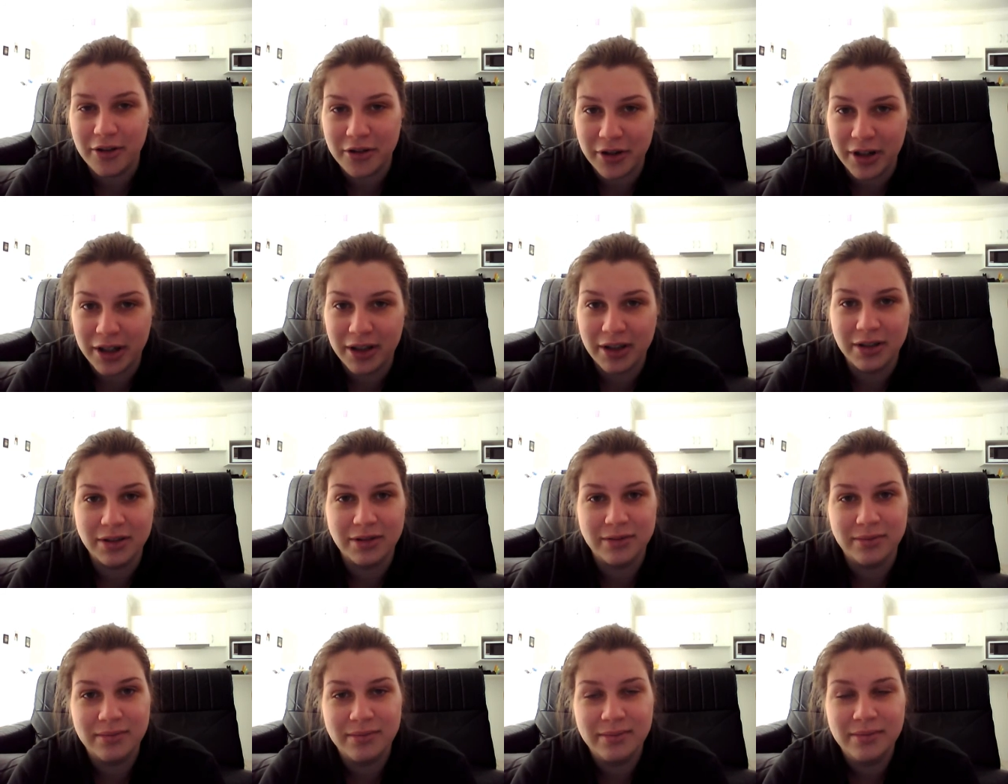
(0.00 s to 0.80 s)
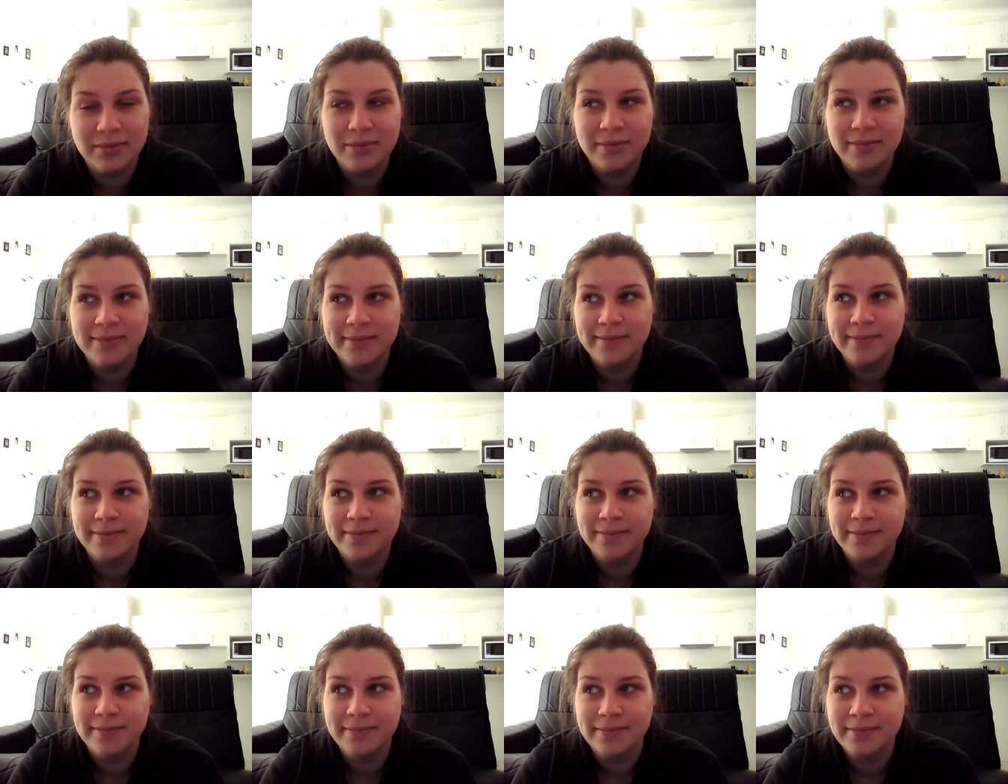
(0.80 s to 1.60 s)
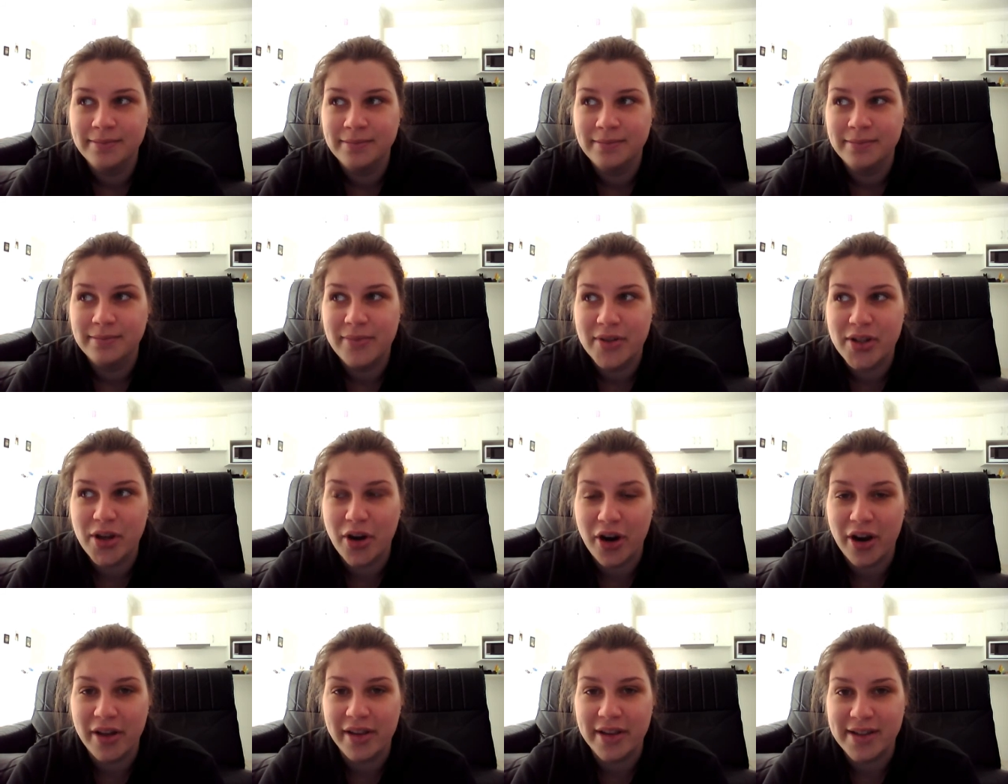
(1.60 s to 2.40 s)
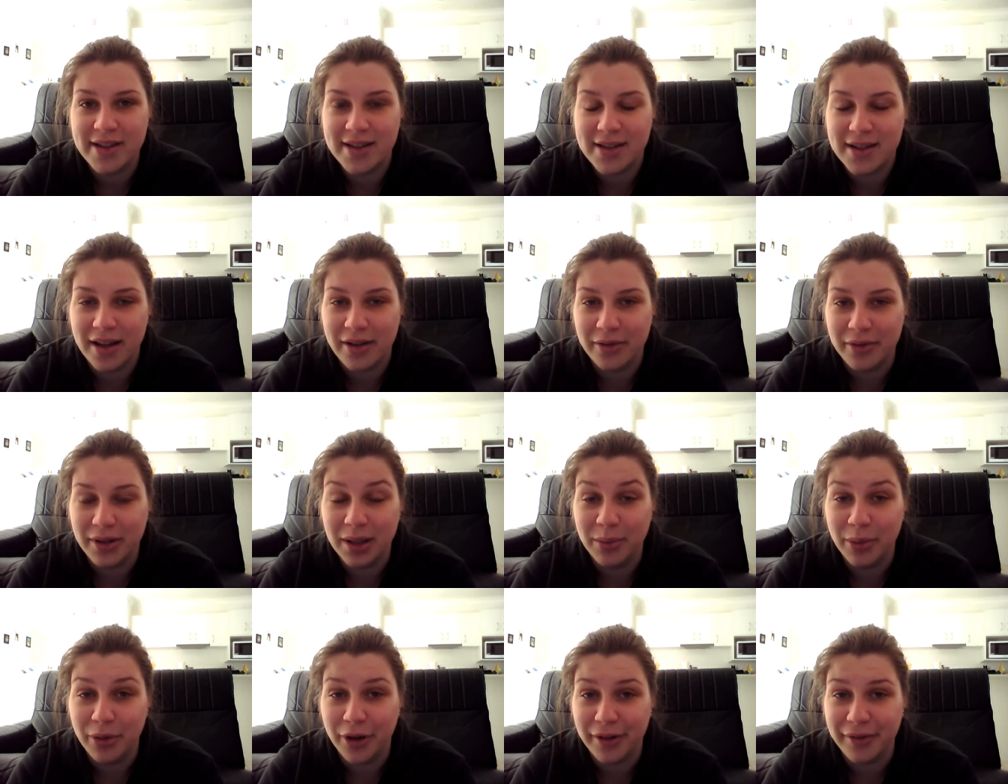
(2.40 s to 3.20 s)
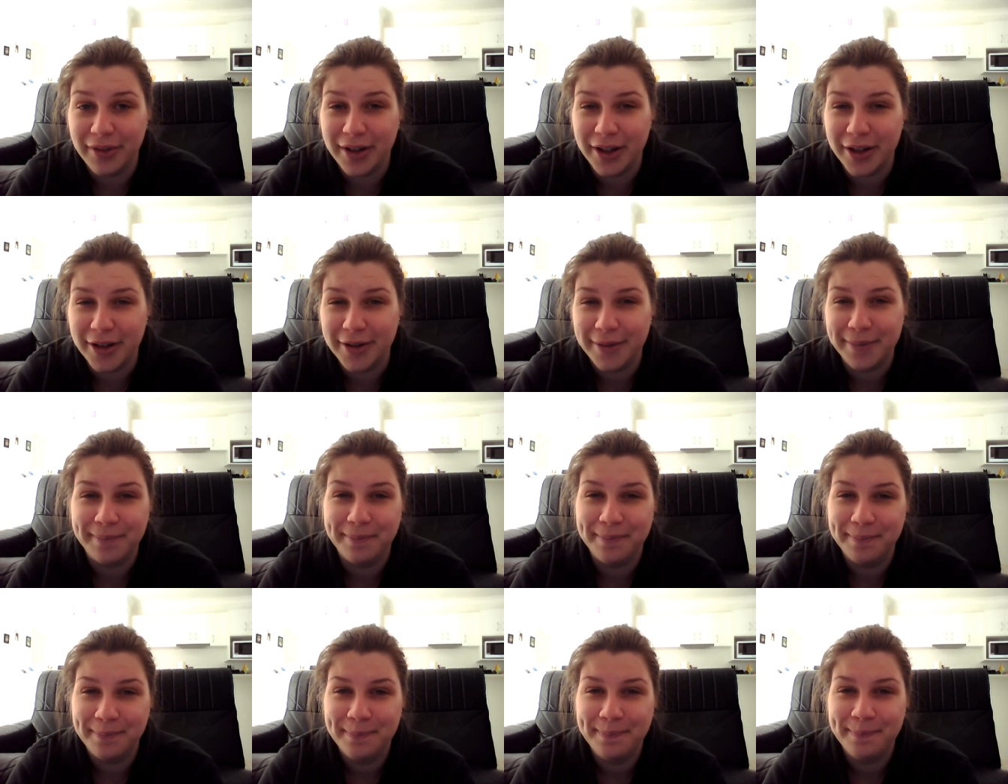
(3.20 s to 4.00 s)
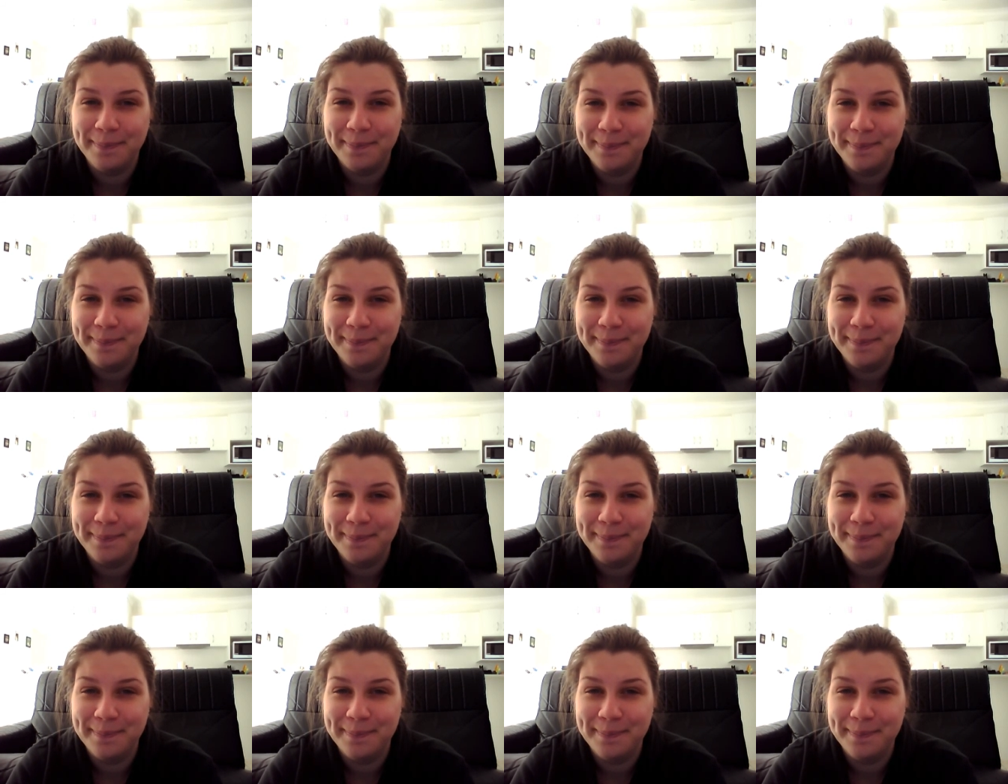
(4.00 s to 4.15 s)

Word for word: You know the drill. Sorry, this is another really boring video.